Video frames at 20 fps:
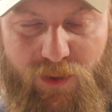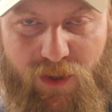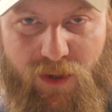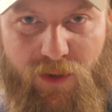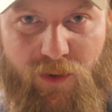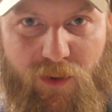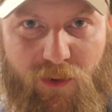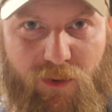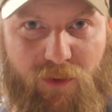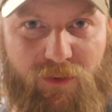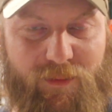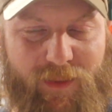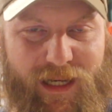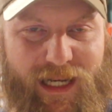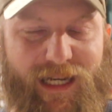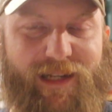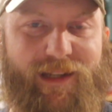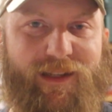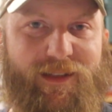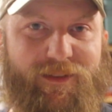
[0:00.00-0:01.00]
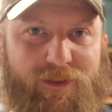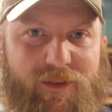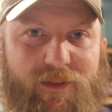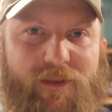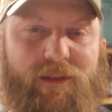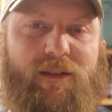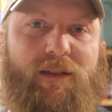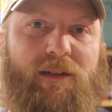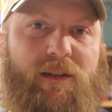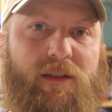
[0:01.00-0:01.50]
young girls' bodies.
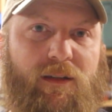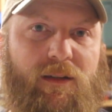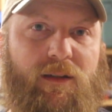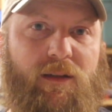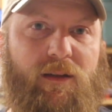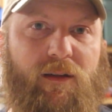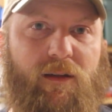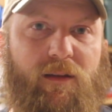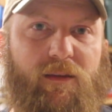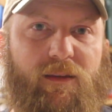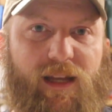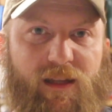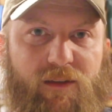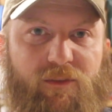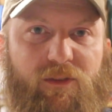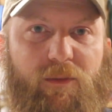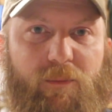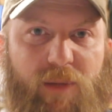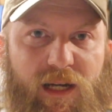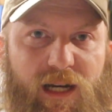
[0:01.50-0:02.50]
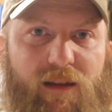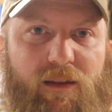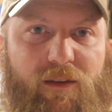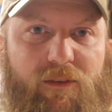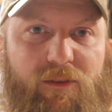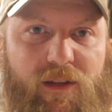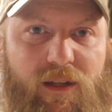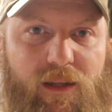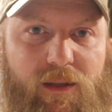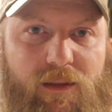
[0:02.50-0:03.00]
That's the
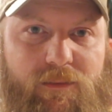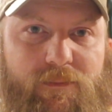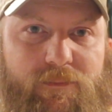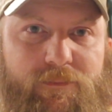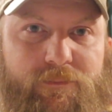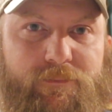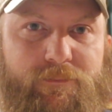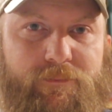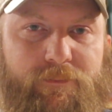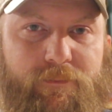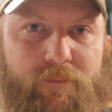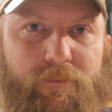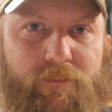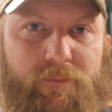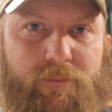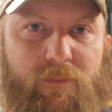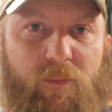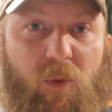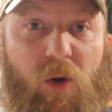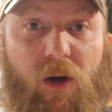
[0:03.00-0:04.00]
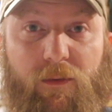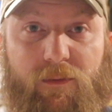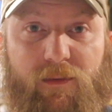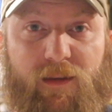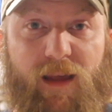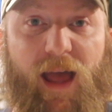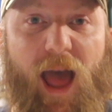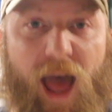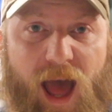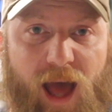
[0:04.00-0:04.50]
policy. Well,
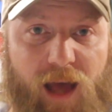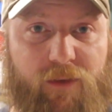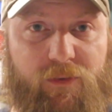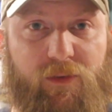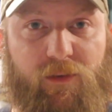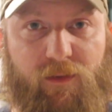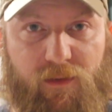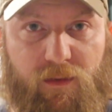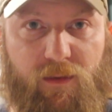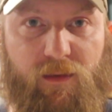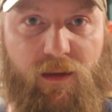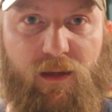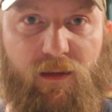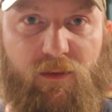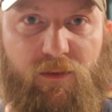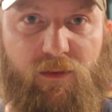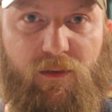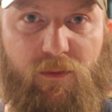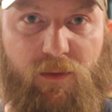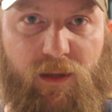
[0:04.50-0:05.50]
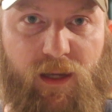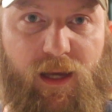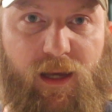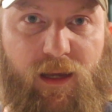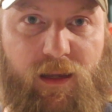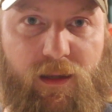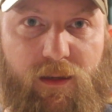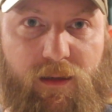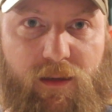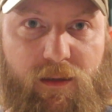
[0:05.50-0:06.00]
to ask that it's
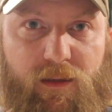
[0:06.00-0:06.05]
okay.